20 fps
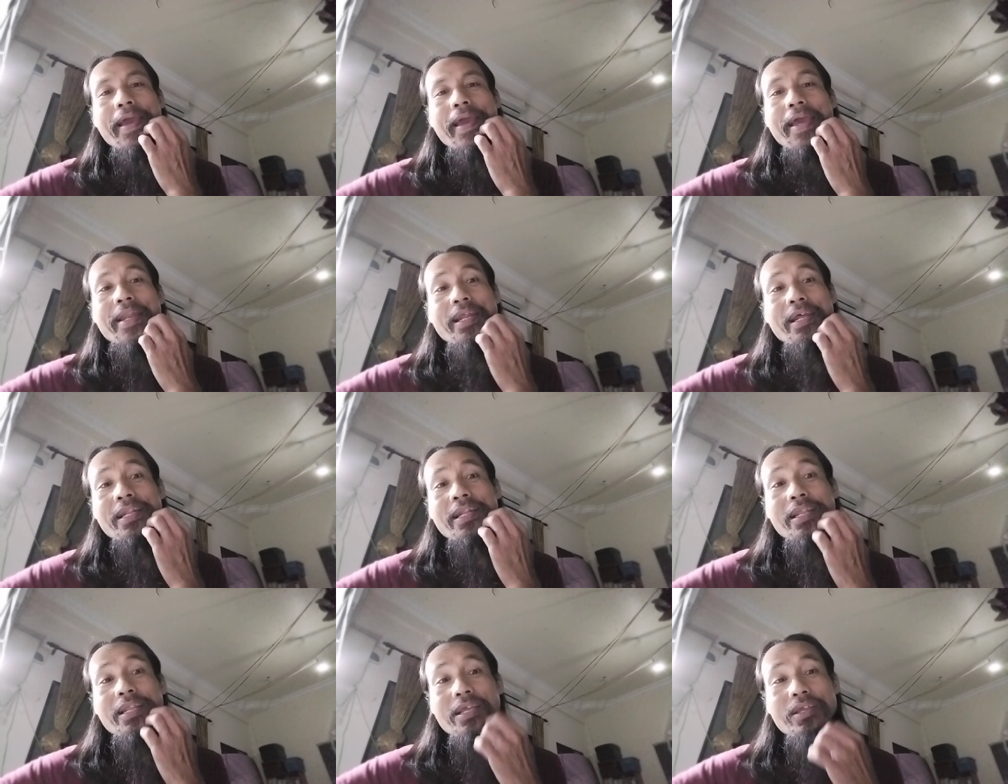And
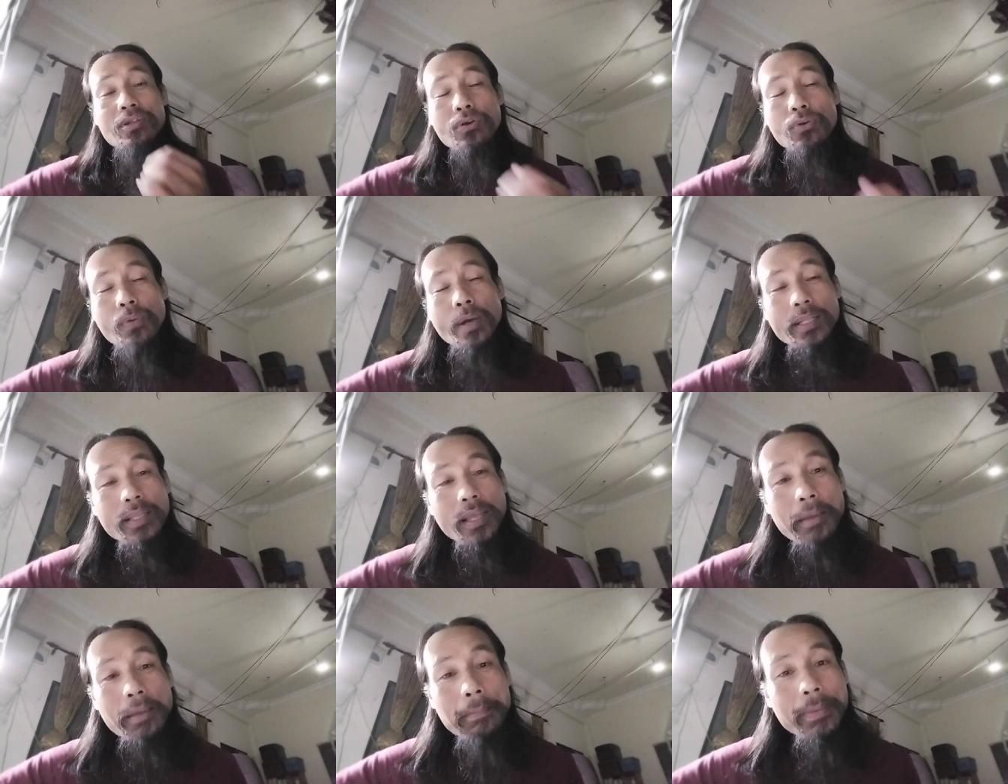then you know
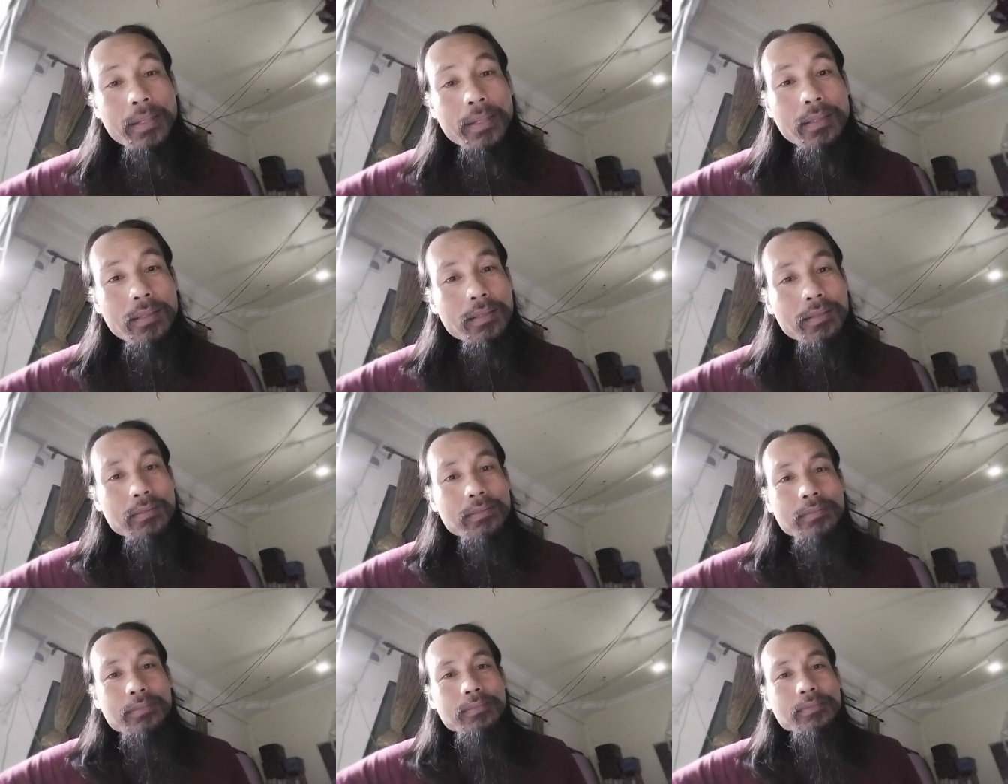what happened?
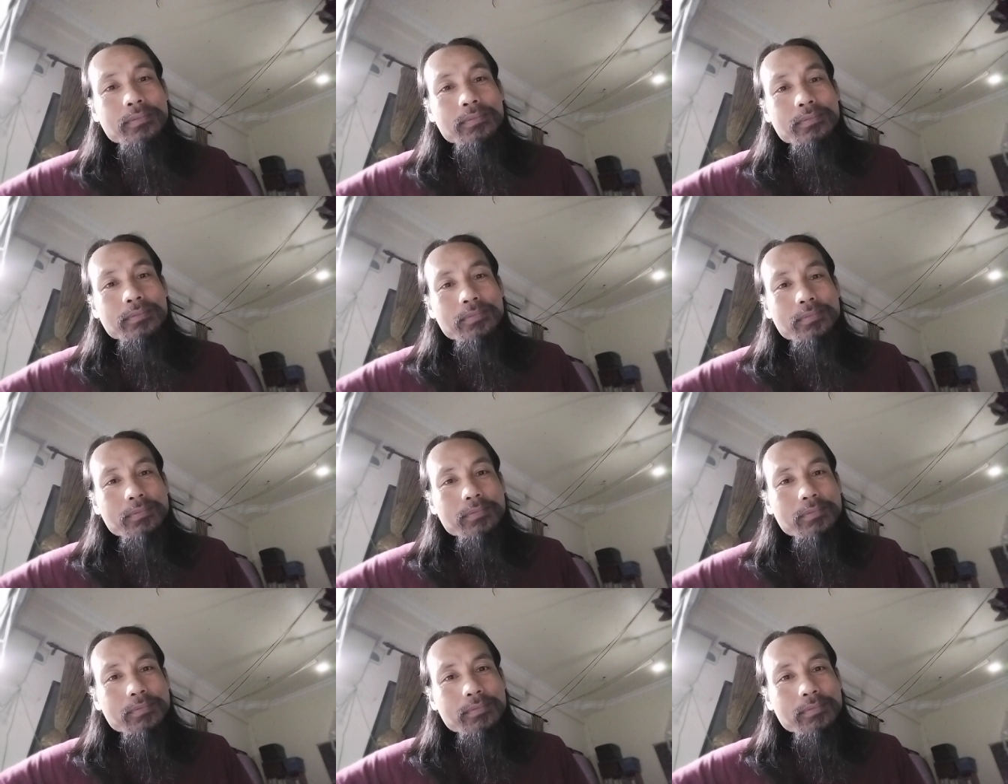
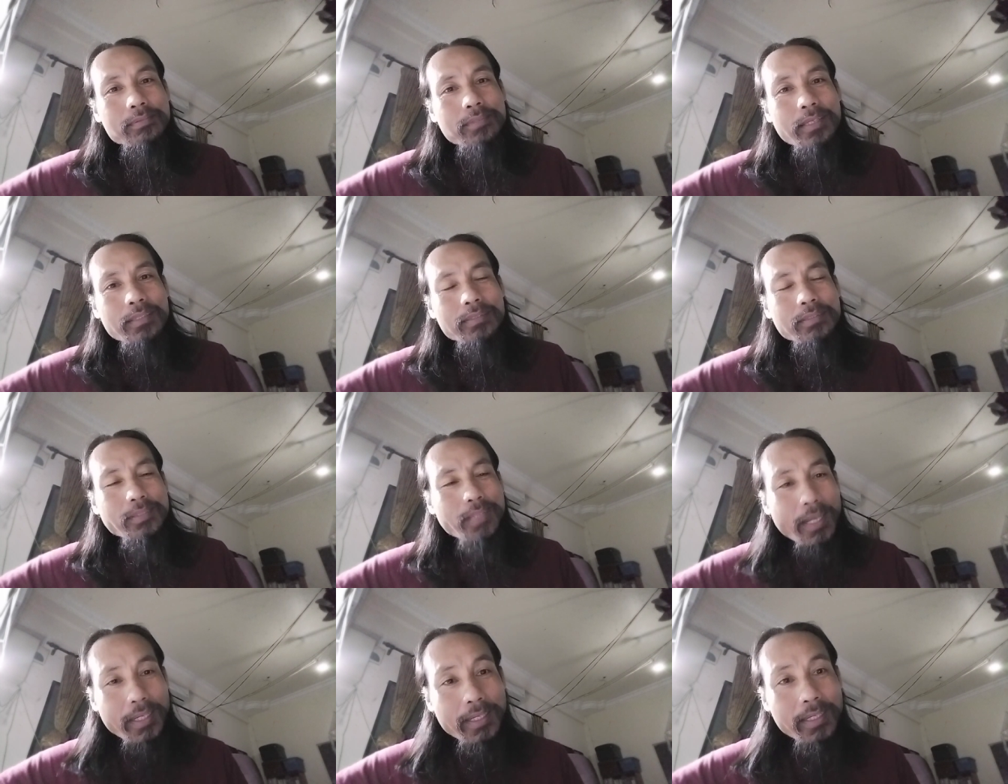Then
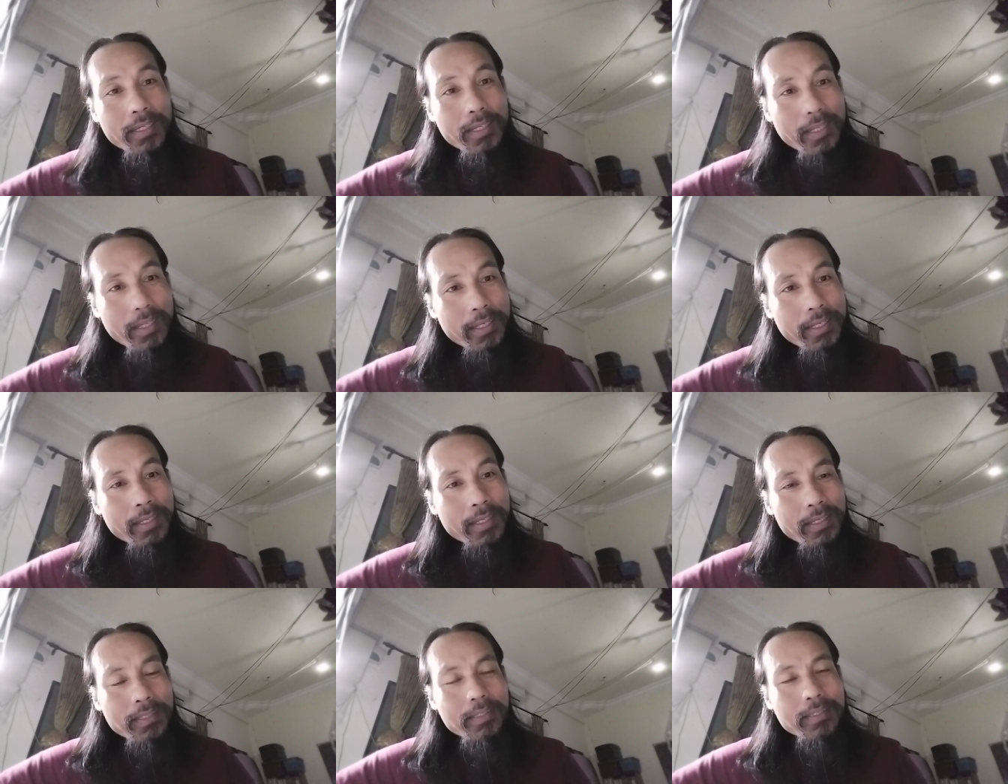
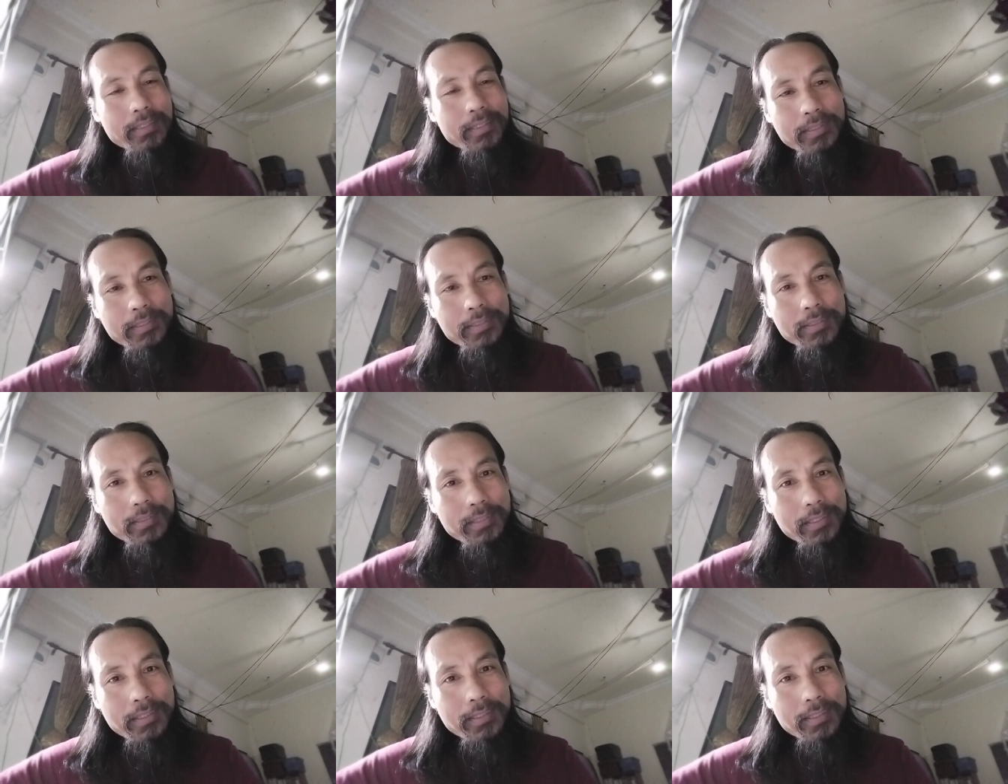suddenly,
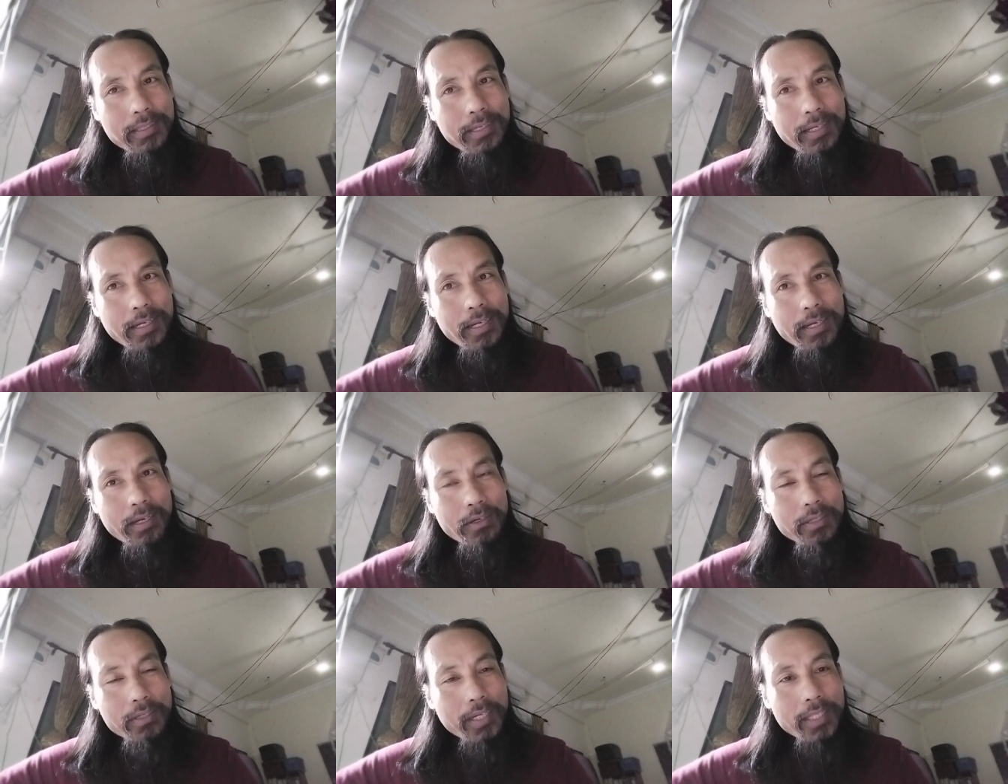
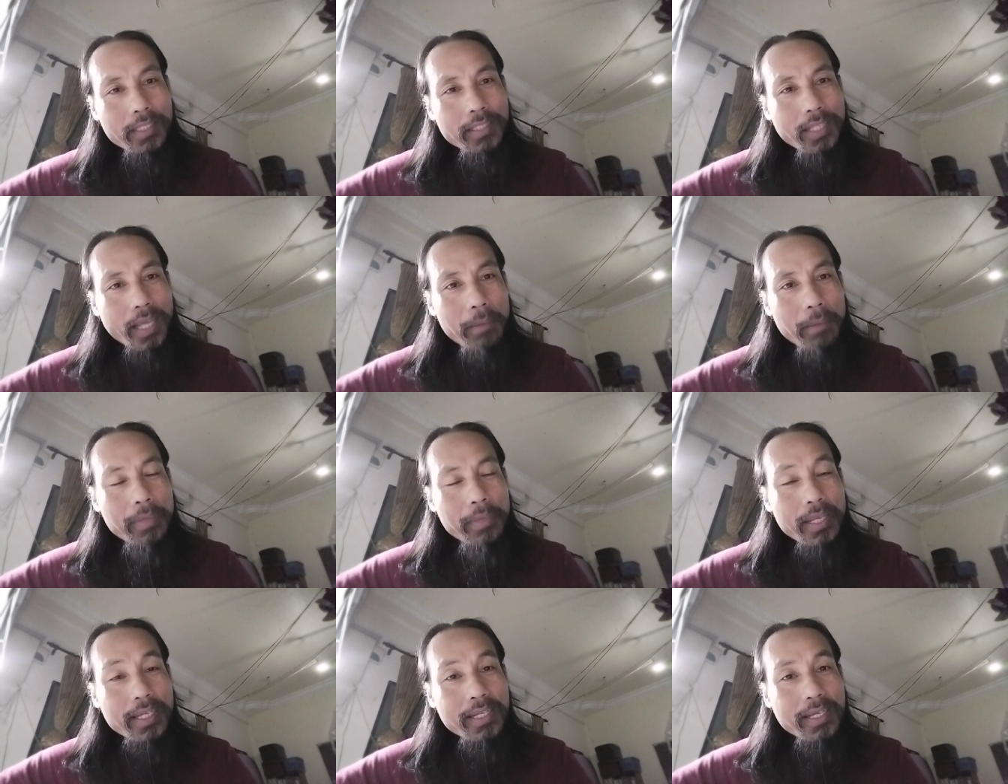on that
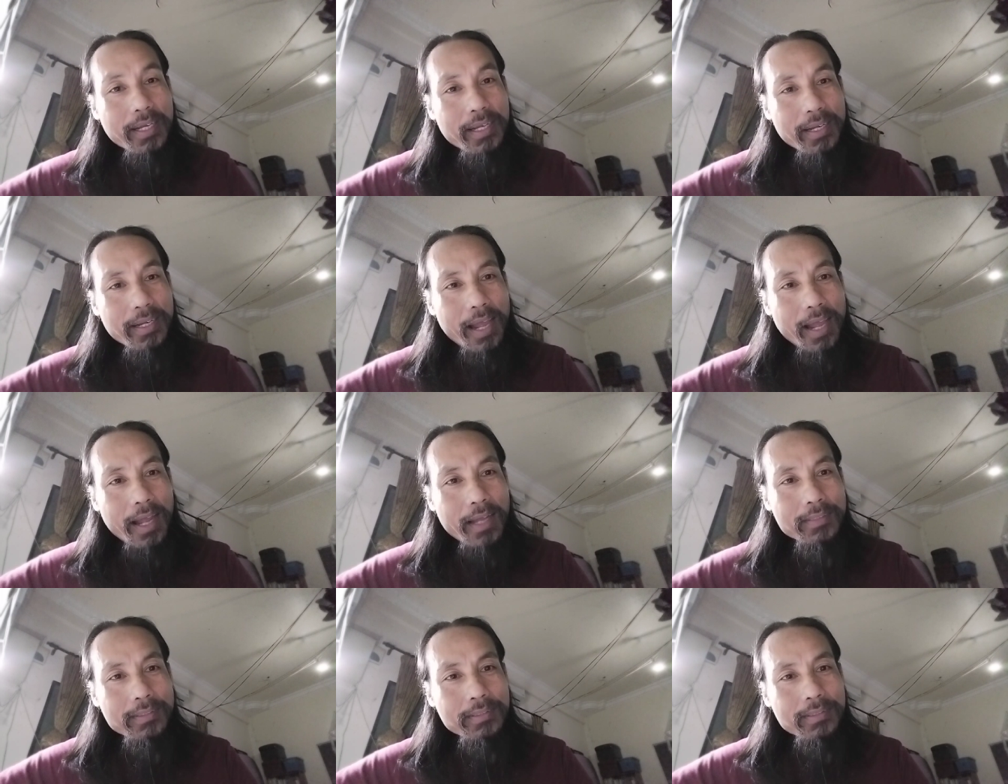time in the
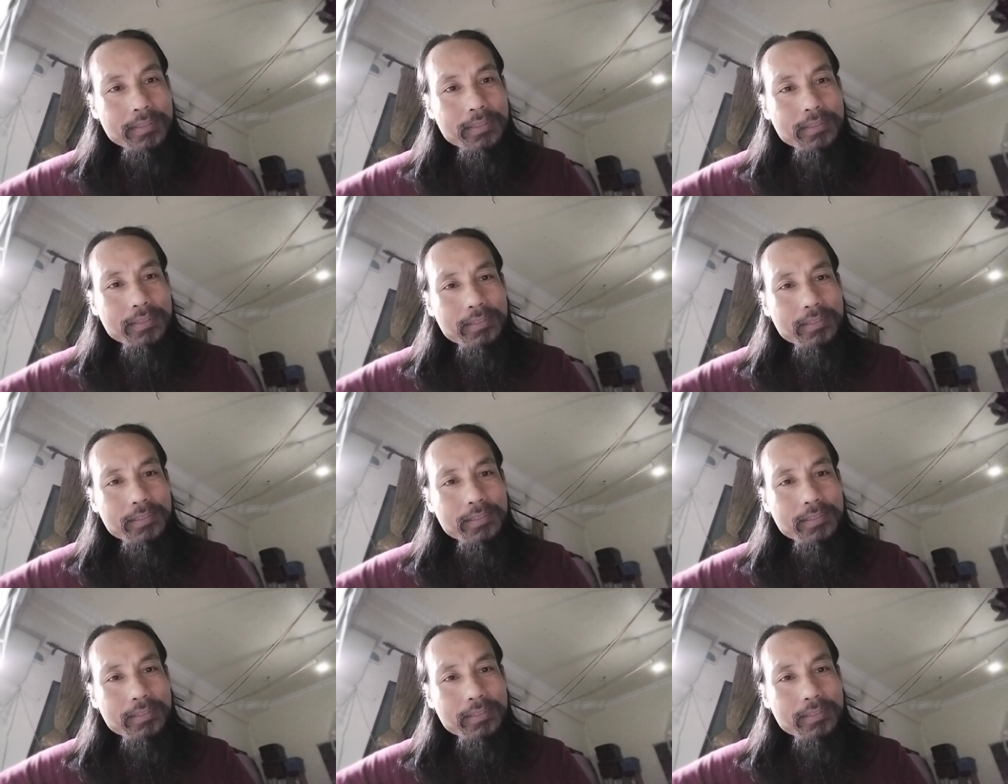class,